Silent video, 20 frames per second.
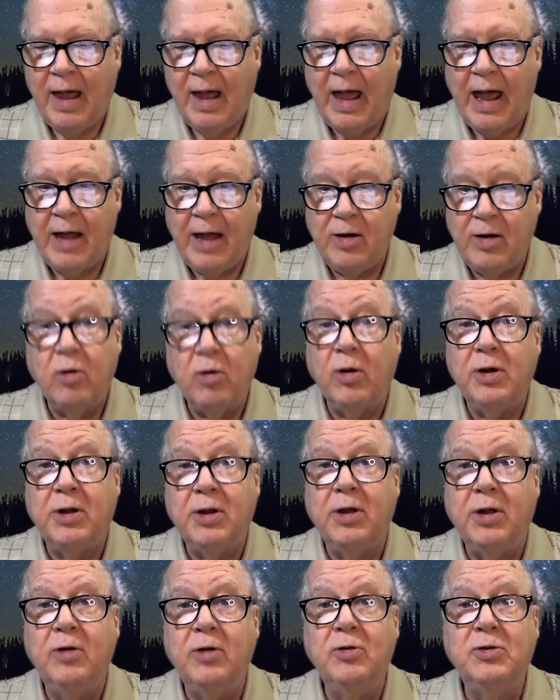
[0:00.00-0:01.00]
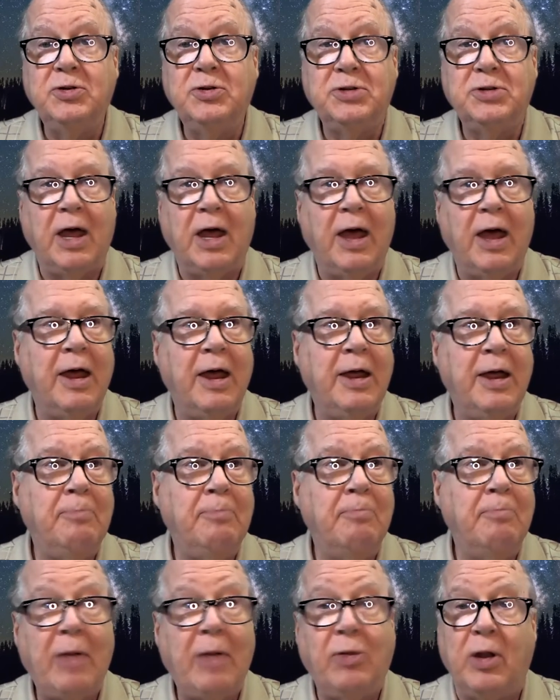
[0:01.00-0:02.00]
And you're going to use a
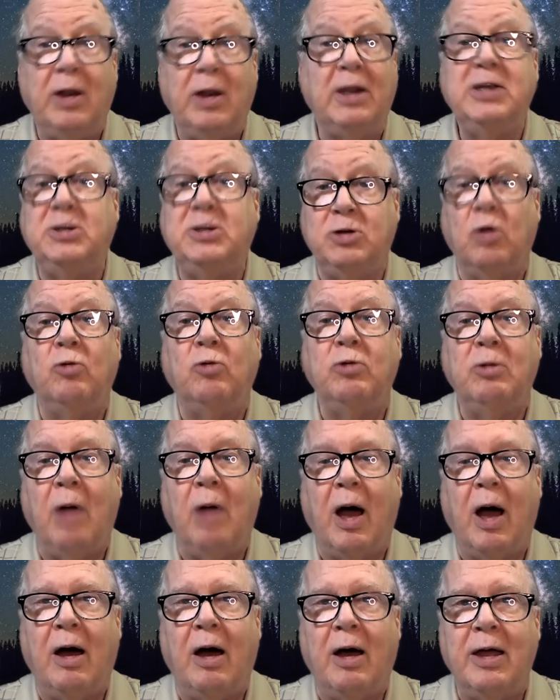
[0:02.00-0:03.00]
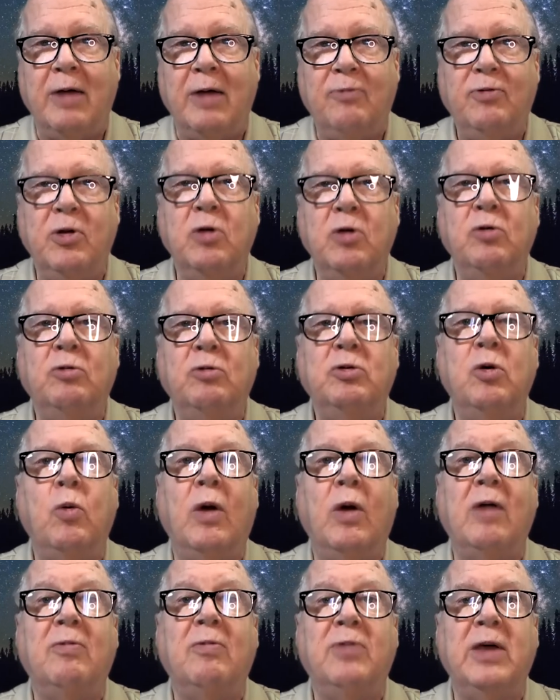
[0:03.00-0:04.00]
method, at least you'll, if you do
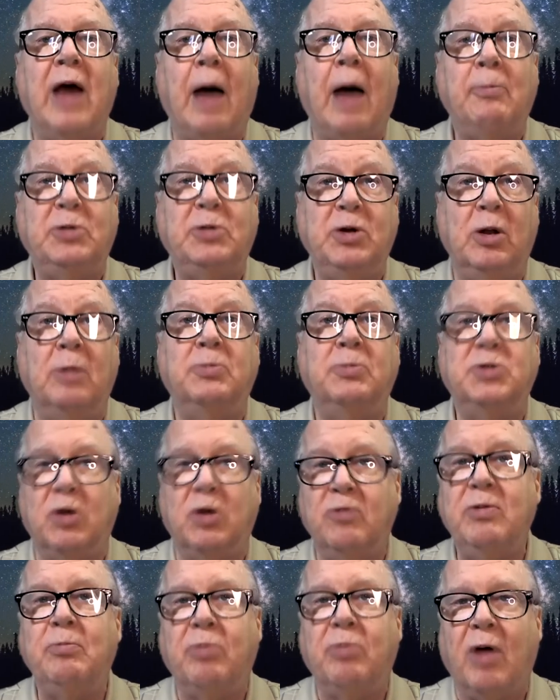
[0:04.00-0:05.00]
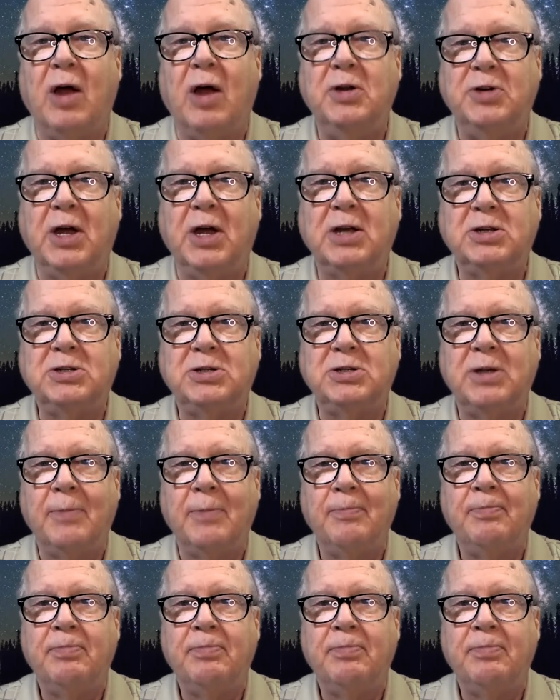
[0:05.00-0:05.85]
one of the optional observing projects,